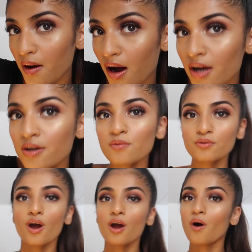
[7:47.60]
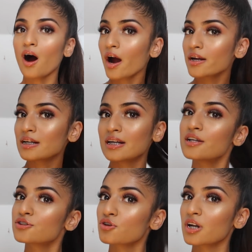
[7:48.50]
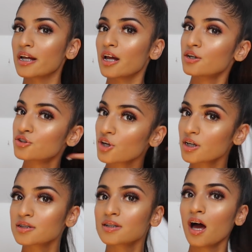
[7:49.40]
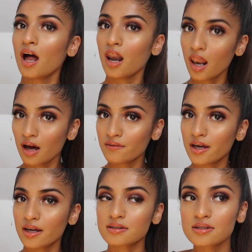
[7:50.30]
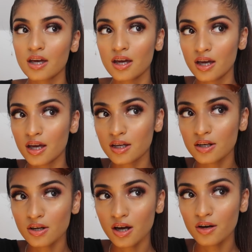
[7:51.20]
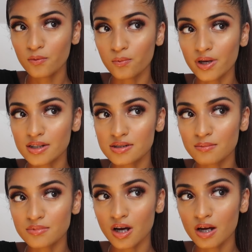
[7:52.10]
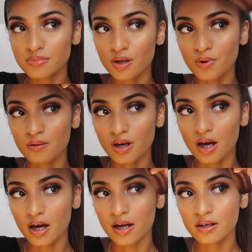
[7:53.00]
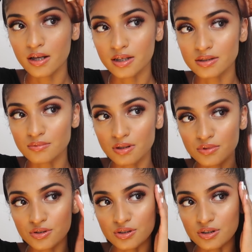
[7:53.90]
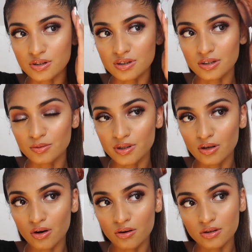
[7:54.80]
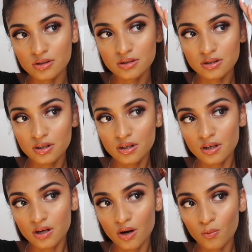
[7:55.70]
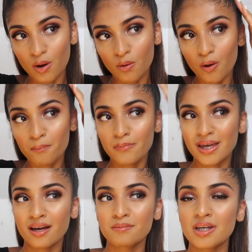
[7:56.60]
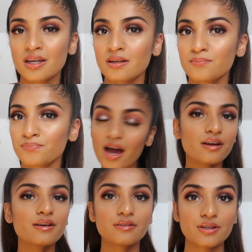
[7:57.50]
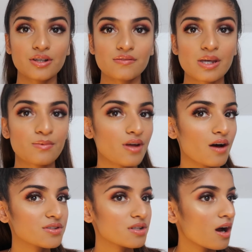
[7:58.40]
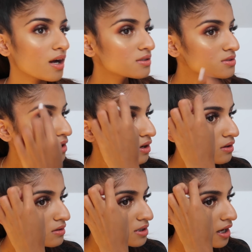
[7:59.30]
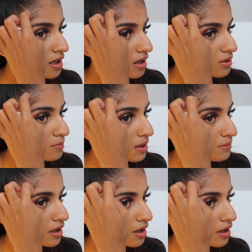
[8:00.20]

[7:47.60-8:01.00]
But I don't know, I literally just love it. It can look kind of weird sometimes, I won't lie. Like, sometimes it just looks a little bit odd. Well, on me, I mean. Then, you can do the same on the other side. So, take out your baby